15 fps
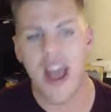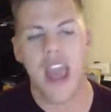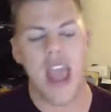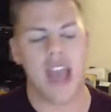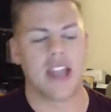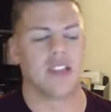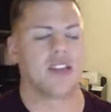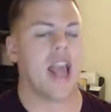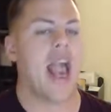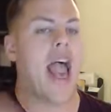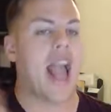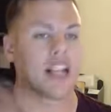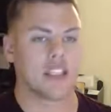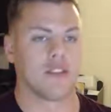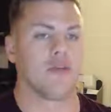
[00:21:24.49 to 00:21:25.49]
and is
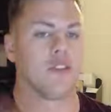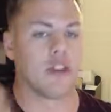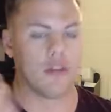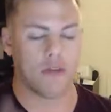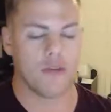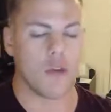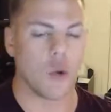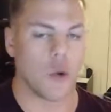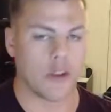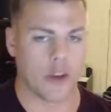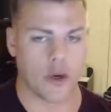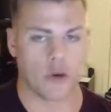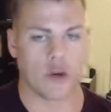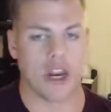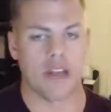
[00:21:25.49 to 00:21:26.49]
actively fueling the
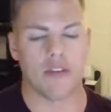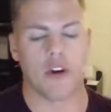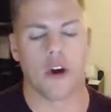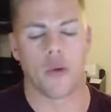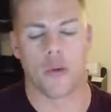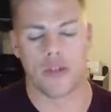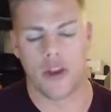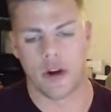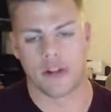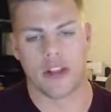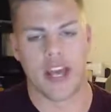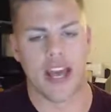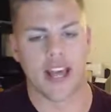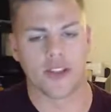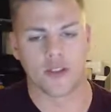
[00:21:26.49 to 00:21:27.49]
graveyard with their
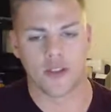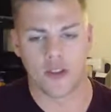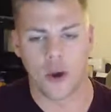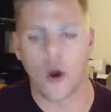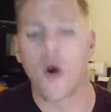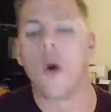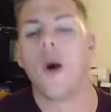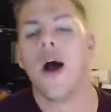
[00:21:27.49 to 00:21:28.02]
lands. So